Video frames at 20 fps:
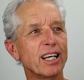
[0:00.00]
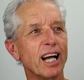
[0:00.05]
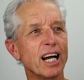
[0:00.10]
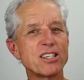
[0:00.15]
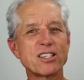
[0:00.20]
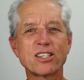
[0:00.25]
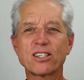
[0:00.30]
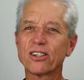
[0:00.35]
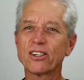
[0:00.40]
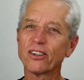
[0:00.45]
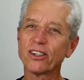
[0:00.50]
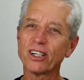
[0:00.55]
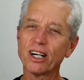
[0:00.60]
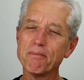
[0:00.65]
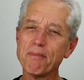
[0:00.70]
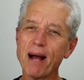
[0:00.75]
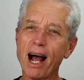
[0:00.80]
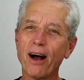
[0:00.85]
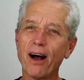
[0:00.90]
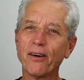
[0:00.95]
a certain
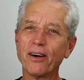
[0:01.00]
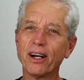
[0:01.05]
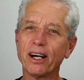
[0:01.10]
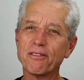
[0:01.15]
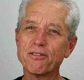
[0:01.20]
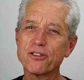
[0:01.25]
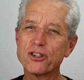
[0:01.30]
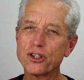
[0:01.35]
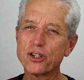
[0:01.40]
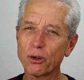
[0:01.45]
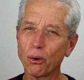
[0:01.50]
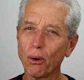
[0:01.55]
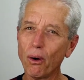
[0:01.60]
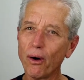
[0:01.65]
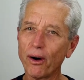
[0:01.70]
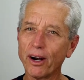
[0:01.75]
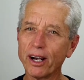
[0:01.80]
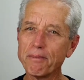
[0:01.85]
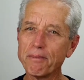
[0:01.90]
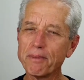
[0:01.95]
amount of
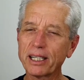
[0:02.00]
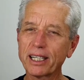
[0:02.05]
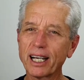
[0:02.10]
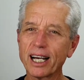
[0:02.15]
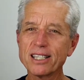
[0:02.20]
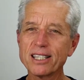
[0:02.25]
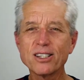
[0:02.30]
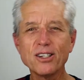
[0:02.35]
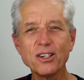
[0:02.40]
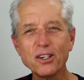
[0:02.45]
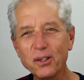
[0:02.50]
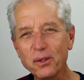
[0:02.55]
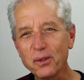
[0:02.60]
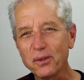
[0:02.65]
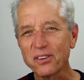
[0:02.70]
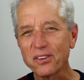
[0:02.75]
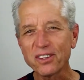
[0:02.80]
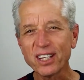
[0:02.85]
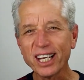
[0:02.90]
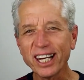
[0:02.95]
joy because
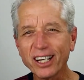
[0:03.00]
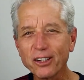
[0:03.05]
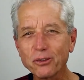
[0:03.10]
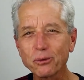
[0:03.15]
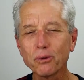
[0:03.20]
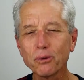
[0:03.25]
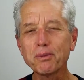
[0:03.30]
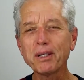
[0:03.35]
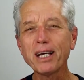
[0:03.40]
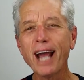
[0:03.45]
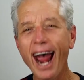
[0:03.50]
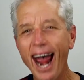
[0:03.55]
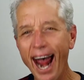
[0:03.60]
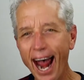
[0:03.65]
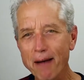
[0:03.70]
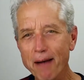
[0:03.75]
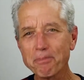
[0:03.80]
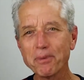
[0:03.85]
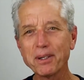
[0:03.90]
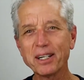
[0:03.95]
new things will be
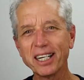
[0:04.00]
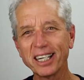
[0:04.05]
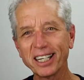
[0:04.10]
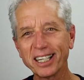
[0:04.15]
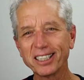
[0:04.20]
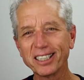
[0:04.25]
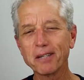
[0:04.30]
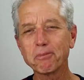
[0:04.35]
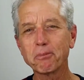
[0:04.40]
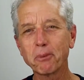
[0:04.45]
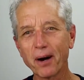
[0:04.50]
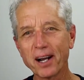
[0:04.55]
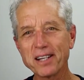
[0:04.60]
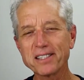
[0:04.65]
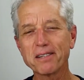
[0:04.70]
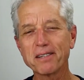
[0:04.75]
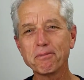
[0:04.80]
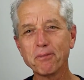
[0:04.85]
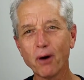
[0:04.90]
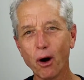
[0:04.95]
happening in the
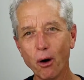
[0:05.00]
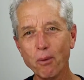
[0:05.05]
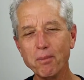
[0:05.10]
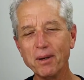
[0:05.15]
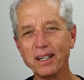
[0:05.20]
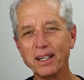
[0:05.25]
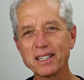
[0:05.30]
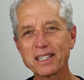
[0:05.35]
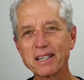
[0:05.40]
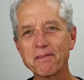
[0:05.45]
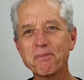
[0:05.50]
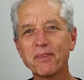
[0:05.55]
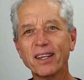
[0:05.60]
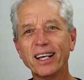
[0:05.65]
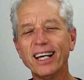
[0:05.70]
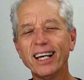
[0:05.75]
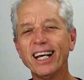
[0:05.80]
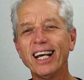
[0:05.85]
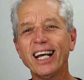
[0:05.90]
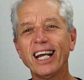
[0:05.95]
present moment.
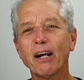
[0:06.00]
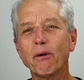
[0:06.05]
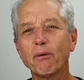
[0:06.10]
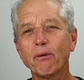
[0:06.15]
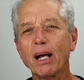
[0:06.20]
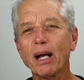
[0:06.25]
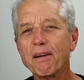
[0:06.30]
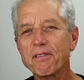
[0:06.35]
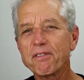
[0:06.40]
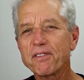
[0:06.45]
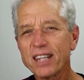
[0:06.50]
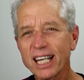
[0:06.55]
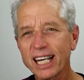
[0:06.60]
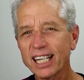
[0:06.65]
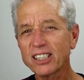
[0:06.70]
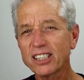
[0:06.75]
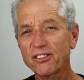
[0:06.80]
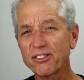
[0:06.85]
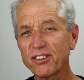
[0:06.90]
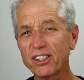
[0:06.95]
If
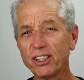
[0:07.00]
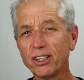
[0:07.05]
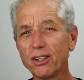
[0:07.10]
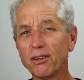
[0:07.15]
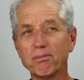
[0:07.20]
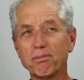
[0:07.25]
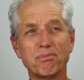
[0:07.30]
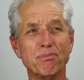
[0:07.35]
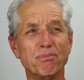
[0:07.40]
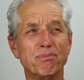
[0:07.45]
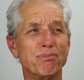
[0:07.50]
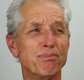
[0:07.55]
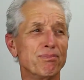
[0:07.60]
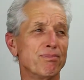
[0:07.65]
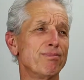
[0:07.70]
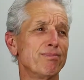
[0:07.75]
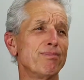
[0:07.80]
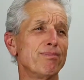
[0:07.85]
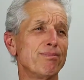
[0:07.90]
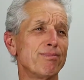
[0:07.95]
things feel
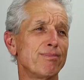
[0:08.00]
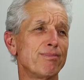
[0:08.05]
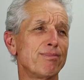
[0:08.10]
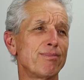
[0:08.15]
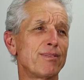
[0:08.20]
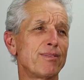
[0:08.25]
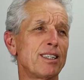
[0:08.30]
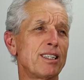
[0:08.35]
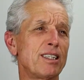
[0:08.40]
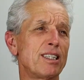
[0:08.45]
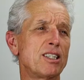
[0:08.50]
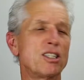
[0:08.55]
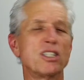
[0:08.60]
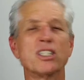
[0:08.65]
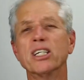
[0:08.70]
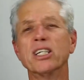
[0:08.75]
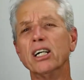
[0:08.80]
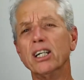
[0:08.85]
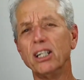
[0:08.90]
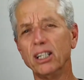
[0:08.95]

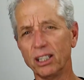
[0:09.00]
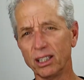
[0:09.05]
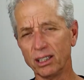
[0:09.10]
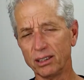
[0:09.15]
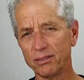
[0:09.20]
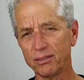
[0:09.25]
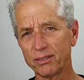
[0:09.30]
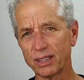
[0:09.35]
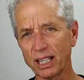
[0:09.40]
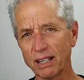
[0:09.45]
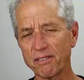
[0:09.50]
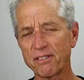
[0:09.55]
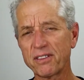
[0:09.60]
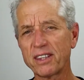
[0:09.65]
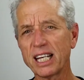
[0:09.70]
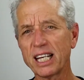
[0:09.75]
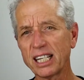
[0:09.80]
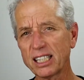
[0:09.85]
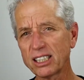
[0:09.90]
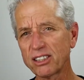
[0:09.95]
dull, if
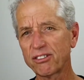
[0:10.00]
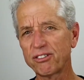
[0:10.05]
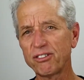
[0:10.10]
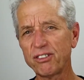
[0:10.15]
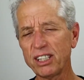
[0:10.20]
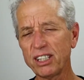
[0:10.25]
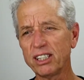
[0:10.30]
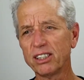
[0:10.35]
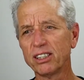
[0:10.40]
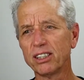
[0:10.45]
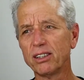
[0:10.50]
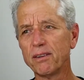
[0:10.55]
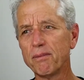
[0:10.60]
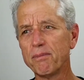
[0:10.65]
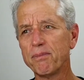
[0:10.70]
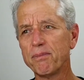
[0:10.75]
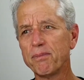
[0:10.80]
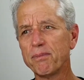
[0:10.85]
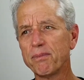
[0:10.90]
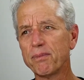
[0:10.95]
things
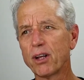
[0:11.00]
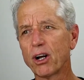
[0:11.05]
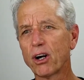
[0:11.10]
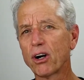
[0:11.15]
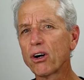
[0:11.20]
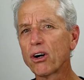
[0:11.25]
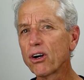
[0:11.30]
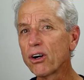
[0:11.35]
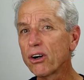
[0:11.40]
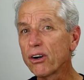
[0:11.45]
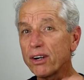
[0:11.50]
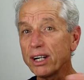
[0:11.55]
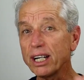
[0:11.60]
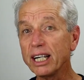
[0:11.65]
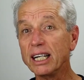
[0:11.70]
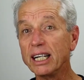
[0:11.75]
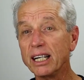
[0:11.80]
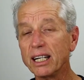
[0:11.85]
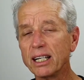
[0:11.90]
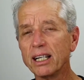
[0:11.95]
feel
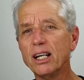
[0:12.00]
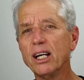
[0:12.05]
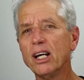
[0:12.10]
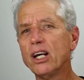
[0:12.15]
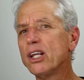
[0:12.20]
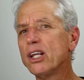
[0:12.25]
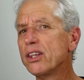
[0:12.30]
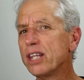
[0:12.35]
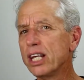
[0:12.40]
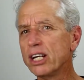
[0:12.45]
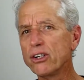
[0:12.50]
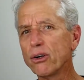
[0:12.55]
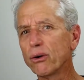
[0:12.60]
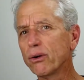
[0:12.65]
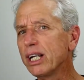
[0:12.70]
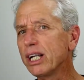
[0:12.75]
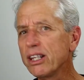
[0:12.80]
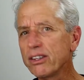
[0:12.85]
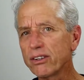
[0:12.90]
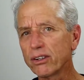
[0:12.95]
hurried, then
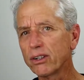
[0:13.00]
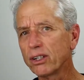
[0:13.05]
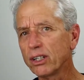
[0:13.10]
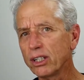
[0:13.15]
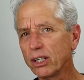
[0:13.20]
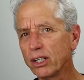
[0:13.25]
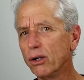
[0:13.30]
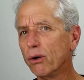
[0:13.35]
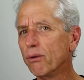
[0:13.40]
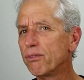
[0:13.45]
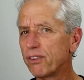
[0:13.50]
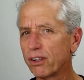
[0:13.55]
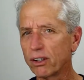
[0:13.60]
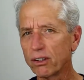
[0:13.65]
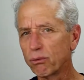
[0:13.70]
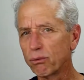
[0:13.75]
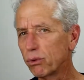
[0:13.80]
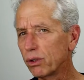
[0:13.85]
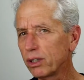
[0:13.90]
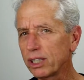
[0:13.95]
you're either, if they're
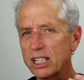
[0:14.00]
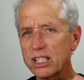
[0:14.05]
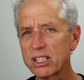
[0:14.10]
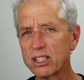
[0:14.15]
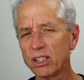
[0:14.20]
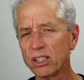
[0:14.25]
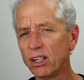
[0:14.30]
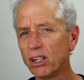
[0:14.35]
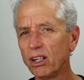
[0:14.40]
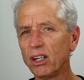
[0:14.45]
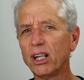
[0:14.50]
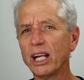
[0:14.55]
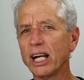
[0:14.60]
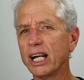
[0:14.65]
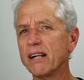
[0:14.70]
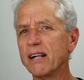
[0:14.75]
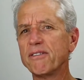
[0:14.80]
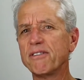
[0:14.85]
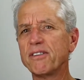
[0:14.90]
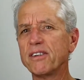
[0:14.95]
really dull
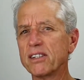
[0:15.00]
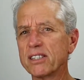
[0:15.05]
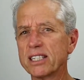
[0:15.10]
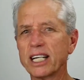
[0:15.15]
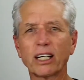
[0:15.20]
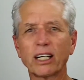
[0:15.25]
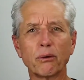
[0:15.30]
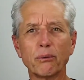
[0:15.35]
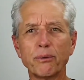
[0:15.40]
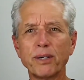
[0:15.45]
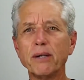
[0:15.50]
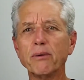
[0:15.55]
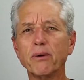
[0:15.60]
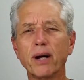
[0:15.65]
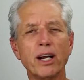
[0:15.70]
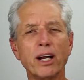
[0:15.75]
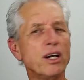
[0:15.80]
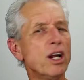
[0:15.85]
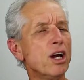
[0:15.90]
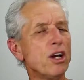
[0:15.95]
and it feels like a
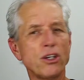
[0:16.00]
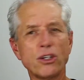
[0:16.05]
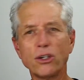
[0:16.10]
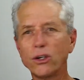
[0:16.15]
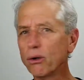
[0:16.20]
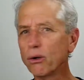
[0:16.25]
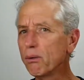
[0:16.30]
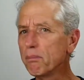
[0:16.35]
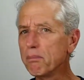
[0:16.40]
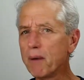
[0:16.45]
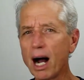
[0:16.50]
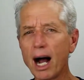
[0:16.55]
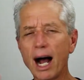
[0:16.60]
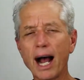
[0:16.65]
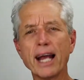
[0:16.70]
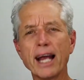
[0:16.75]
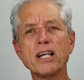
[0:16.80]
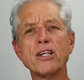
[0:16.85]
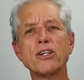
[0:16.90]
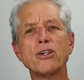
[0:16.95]
rerun, your
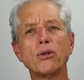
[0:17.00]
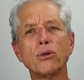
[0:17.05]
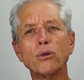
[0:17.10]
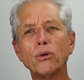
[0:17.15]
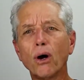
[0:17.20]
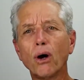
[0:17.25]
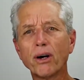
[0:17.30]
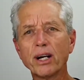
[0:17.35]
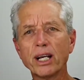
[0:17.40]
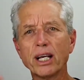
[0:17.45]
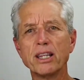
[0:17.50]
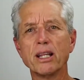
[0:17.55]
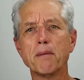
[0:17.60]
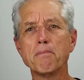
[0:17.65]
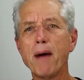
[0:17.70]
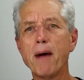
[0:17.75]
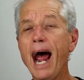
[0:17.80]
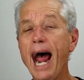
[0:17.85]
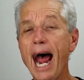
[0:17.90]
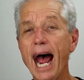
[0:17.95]
mind, you are in the
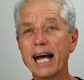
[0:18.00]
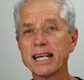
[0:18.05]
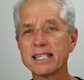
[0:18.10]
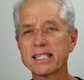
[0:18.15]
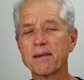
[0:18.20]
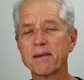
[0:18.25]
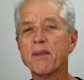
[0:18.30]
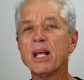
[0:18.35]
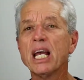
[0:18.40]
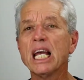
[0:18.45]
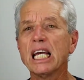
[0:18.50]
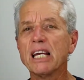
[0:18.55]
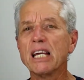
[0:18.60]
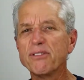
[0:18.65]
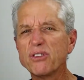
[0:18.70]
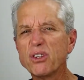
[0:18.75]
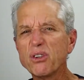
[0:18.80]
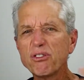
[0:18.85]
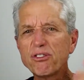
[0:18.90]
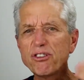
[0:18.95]
past.
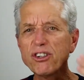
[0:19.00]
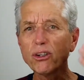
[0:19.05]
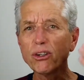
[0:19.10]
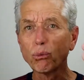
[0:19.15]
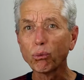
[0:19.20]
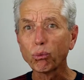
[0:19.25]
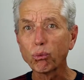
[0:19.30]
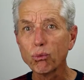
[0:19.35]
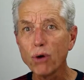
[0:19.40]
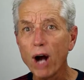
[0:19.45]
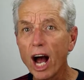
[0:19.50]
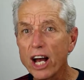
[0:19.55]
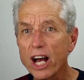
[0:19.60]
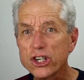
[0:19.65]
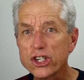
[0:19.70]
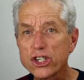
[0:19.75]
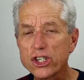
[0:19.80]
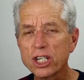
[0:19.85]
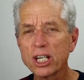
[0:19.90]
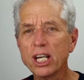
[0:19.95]
If you feel
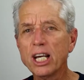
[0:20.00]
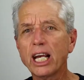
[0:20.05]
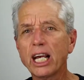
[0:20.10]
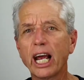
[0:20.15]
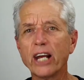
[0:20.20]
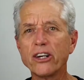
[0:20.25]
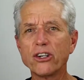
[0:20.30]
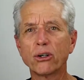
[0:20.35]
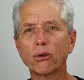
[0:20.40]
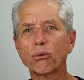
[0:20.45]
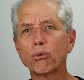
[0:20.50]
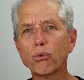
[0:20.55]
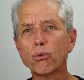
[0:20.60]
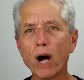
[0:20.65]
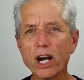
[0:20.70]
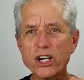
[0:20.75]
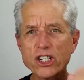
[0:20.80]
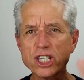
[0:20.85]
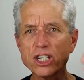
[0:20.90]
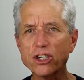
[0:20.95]
rushed and you're
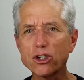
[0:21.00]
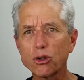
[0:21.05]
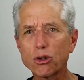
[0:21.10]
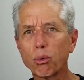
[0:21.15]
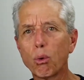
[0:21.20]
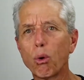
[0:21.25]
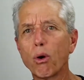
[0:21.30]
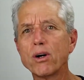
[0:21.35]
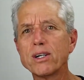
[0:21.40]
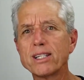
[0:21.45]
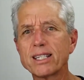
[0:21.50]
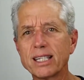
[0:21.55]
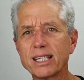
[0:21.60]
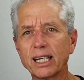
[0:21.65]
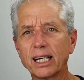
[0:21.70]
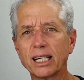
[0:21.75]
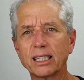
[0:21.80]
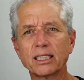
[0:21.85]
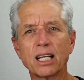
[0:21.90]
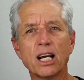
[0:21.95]
rushing towards
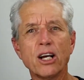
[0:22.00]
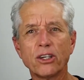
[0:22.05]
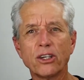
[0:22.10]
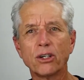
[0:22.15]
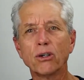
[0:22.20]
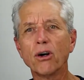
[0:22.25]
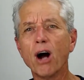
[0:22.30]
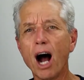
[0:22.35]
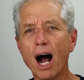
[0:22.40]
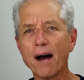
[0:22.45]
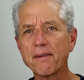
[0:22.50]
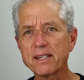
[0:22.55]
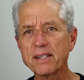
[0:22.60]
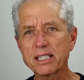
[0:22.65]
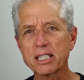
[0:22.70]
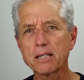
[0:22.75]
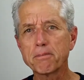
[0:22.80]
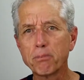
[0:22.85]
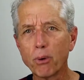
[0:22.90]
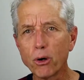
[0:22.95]
things, you're
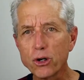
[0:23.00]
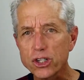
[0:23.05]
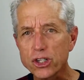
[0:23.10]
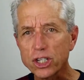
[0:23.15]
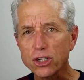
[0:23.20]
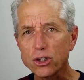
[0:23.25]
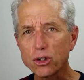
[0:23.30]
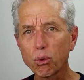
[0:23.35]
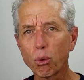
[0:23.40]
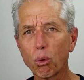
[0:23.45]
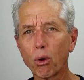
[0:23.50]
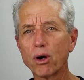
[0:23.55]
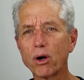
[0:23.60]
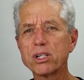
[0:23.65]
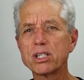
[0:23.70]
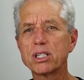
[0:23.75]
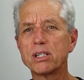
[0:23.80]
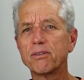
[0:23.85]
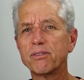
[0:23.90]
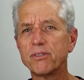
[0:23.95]
obviously pushing
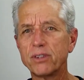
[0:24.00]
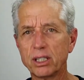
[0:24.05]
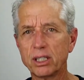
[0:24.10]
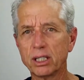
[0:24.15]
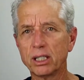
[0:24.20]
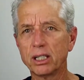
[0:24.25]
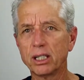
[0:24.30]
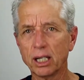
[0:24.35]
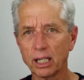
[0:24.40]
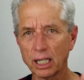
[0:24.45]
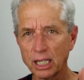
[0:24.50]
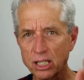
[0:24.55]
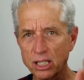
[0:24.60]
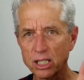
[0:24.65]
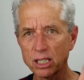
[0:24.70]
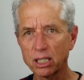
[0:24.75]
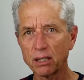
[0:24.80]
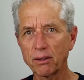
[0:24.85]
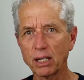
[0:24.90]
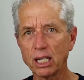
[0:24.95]
towards
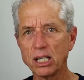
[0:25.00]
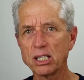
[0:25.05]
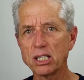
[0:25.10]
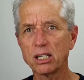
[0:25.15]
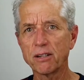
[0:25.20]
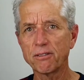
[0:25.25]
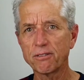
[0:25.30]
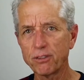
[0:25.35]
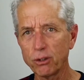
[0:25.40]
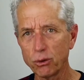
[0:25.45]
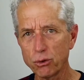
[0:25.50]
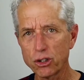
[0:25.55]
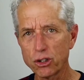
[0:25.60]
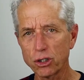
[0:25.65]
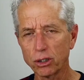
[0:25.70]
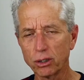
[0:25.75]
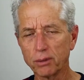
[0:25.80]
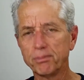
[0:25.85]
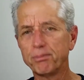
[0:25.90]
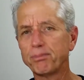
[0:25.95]
into the
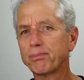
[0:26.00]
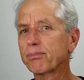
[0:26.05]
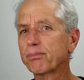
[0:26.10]
future.